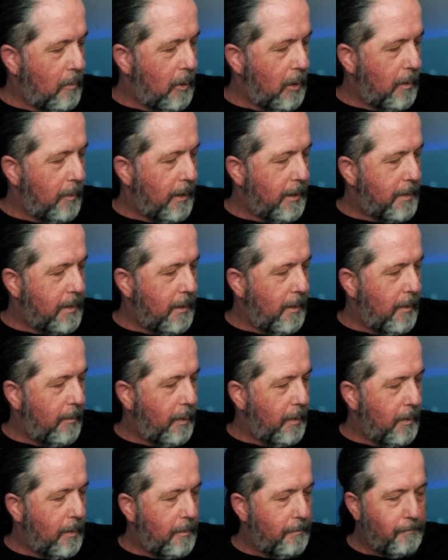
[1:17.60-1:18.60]
am I
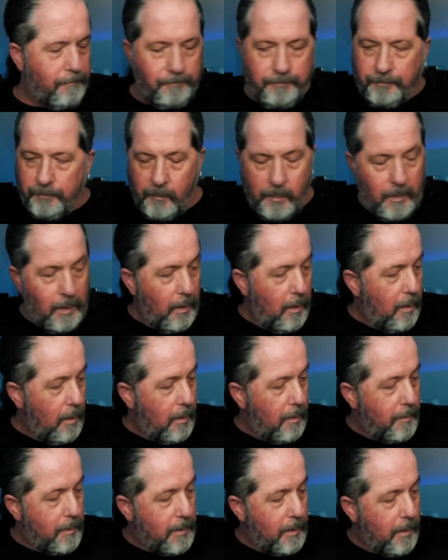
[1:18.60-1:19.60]
sampling?
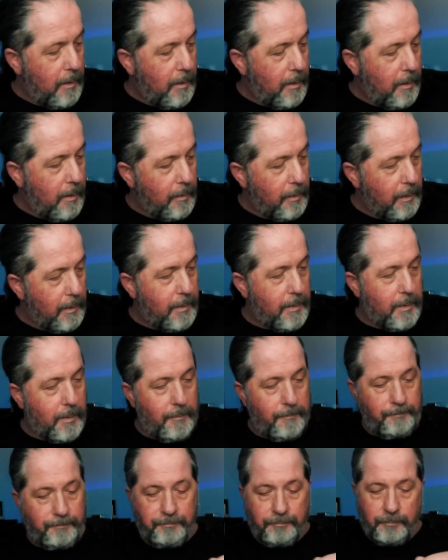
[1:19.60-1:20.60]
I'm sampling this.
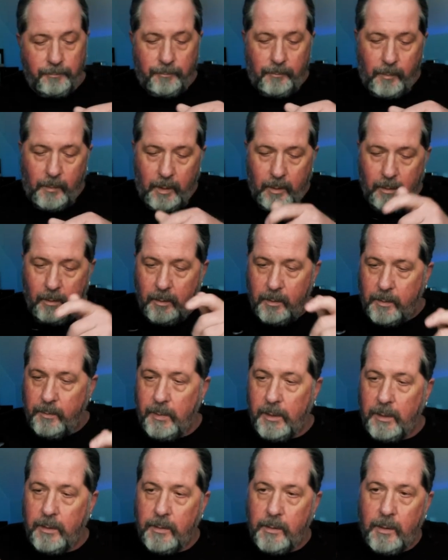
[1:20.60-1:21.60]
This
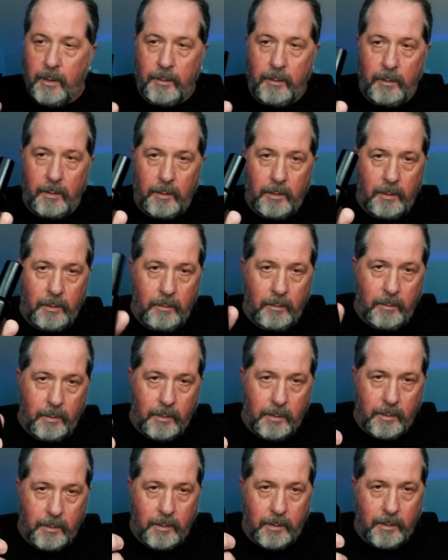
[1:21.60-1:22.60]
means nothing to you.
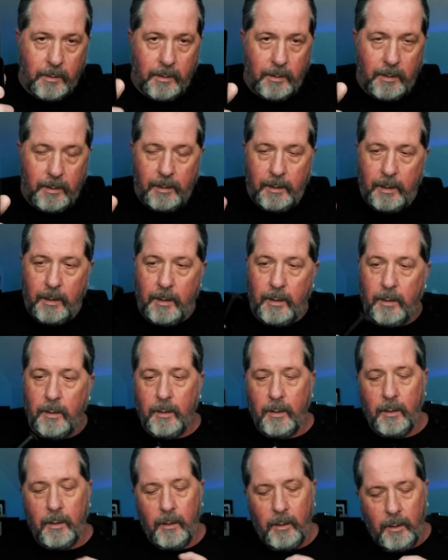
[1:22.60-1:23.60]
This is just a decant.
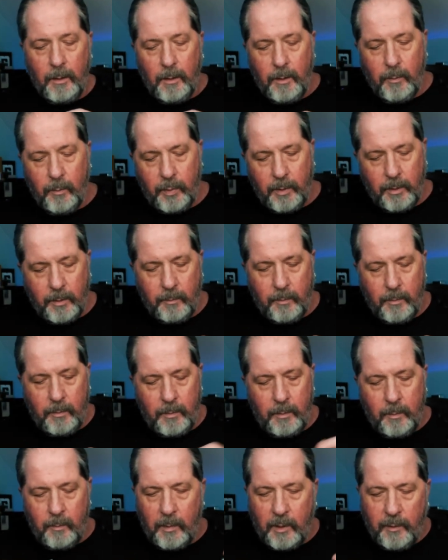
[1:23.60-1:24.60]
But
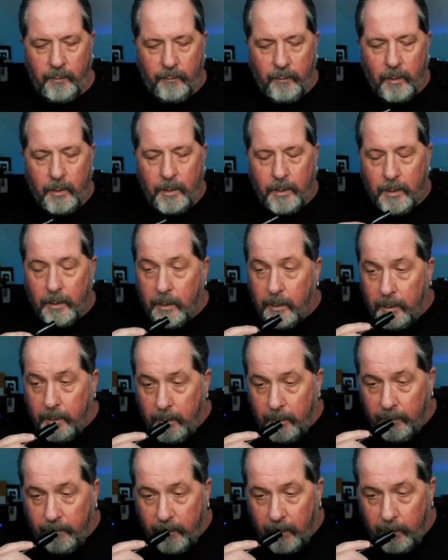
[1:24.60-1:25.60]
my friend Duncan,
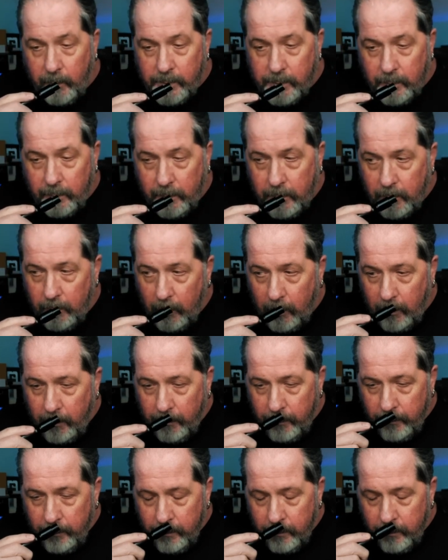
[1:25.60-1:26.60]
the famous YouTuber,
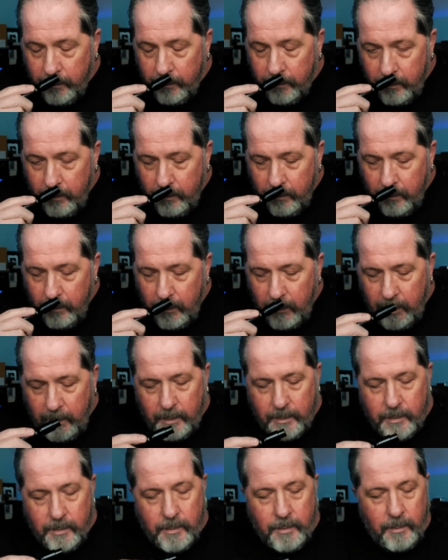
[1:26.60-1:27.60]

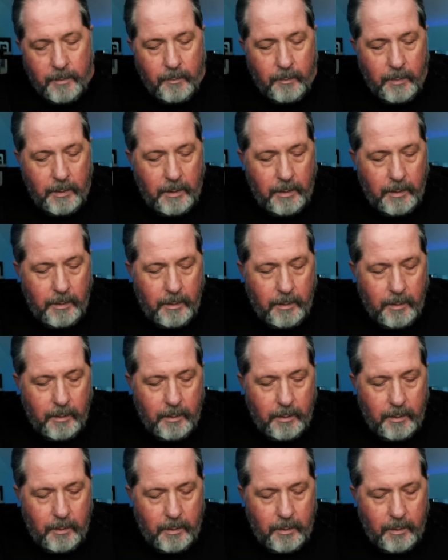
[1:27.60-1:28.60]
has sent me,
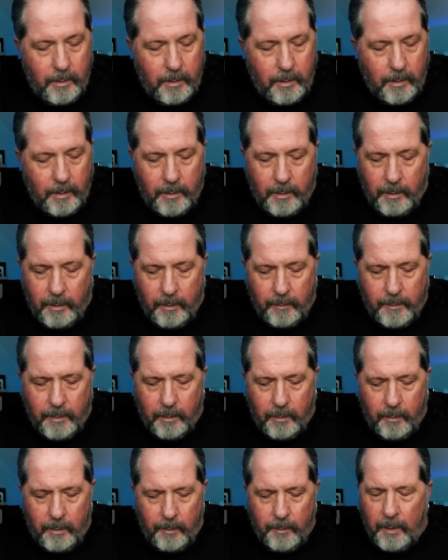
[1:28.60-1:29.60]
and I think I
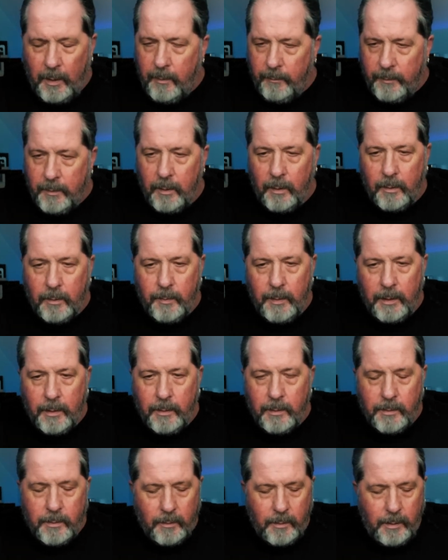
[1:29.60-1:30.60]
might have talked about
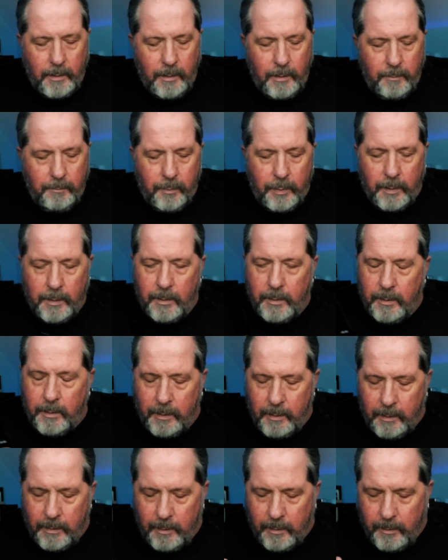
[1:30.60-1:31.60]
this already, but
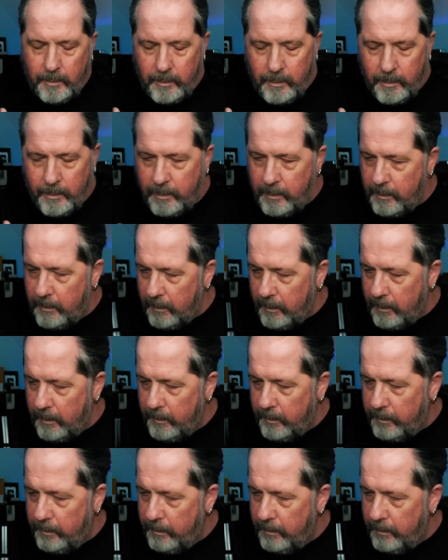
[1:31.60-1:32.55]
this has really